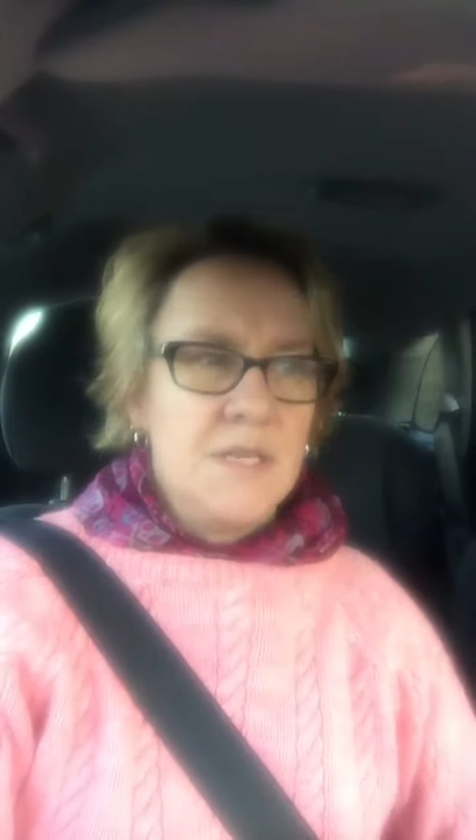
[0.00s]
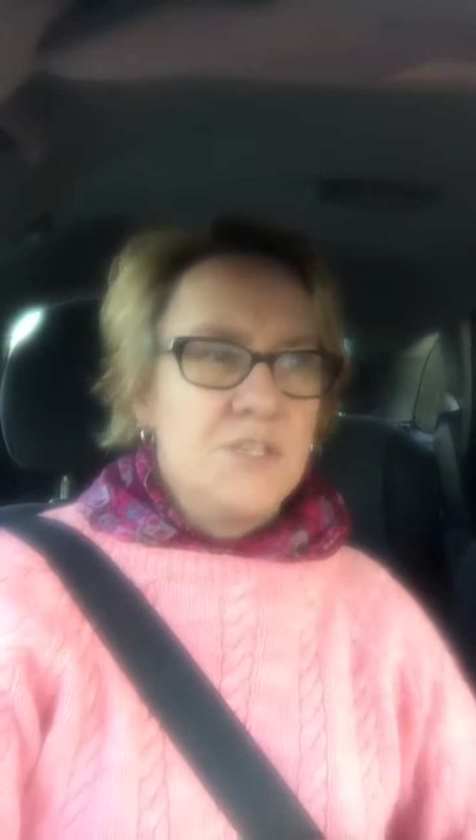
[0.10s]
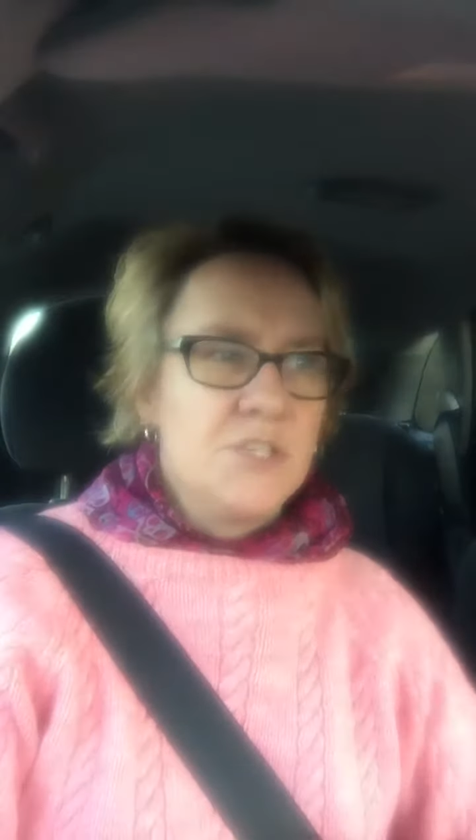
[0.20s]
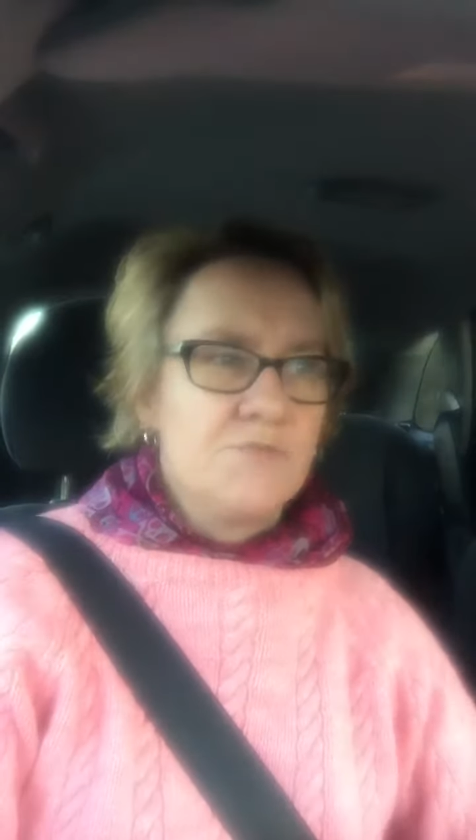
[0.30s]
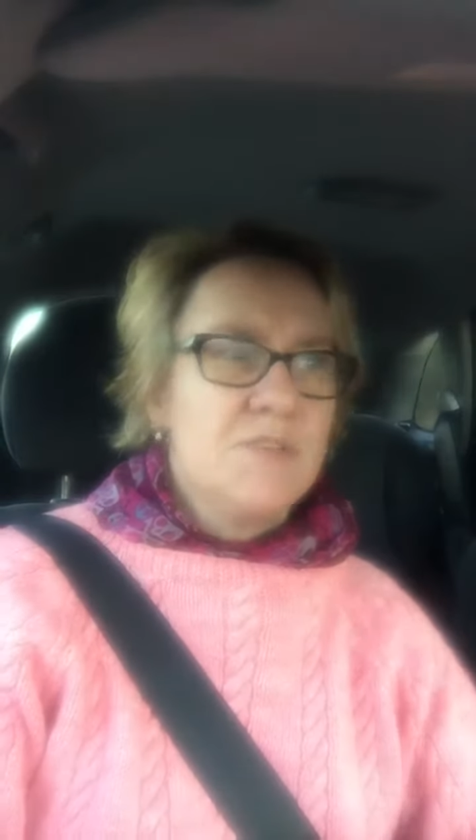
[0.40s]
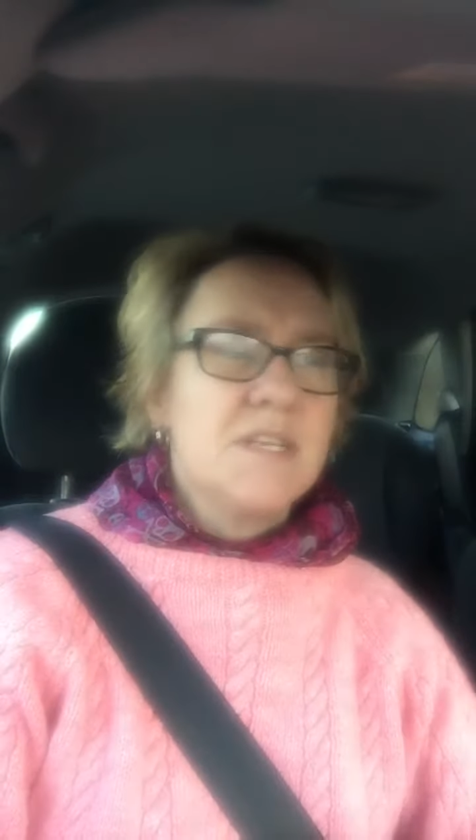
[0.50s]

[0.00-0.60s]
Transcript: It's just